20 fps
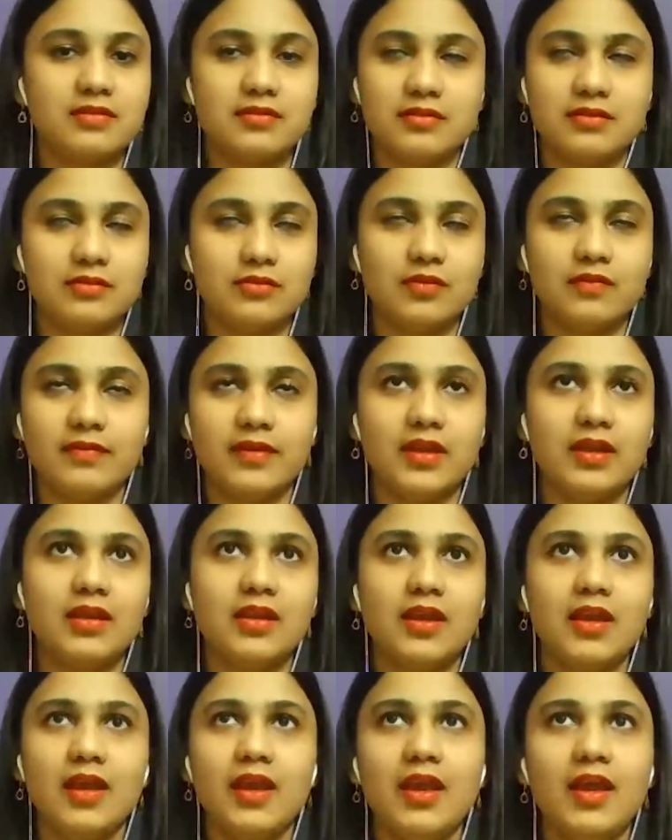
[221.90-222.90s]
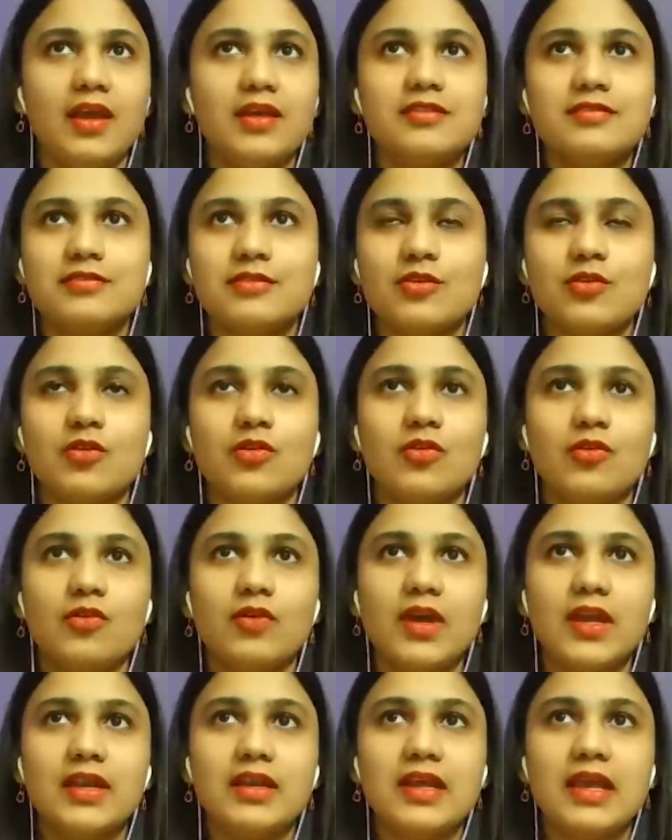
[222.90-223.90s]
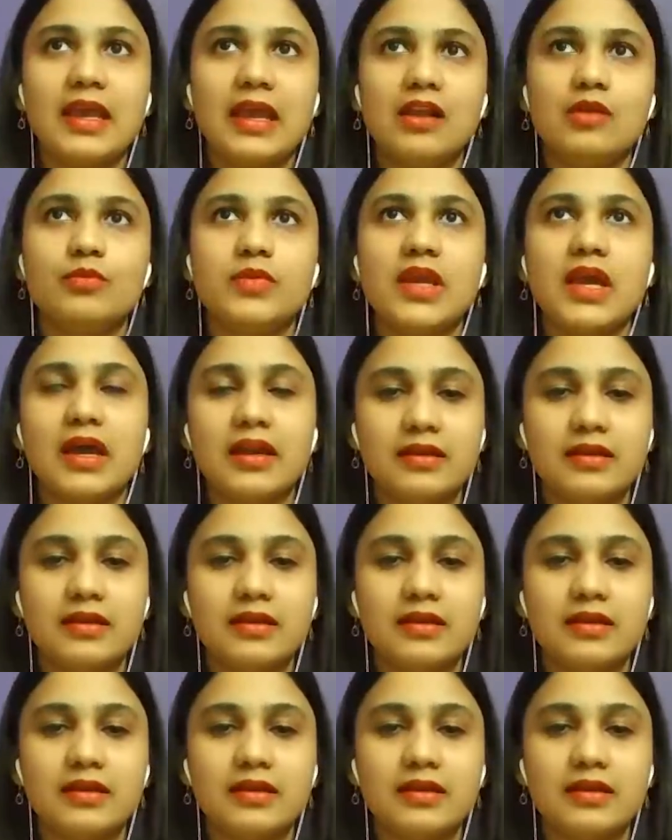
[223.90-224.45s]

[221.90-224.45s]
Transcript: 6 years of it. So it helped me